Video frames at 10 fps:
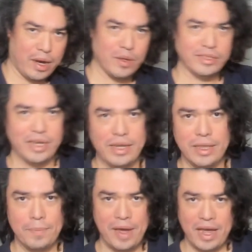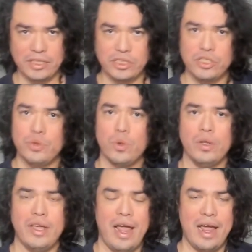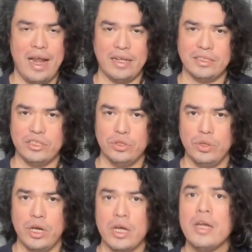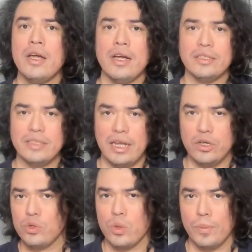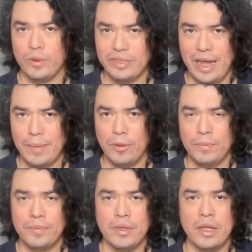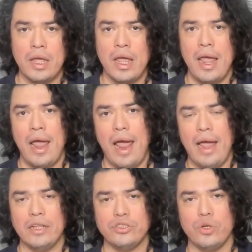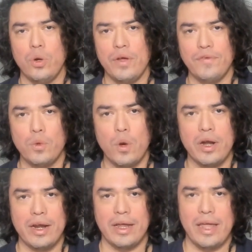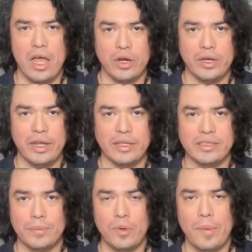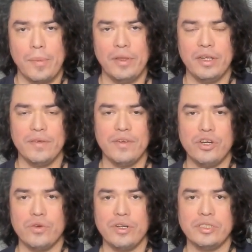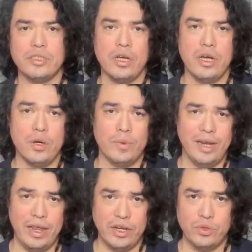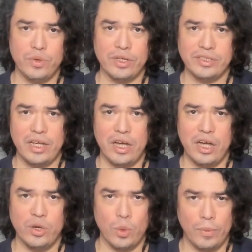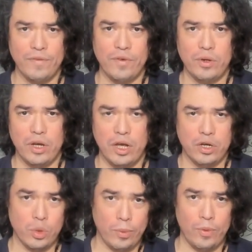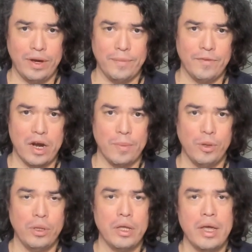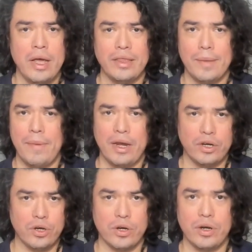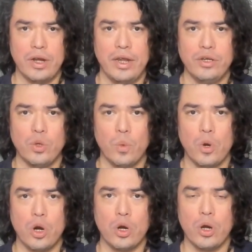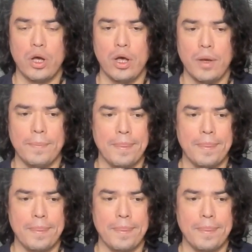I was saying, in the past, you only had access to the standard normal table. And so if you wanted to calculate some probability of interest related to a normal random variable that might occur in your work or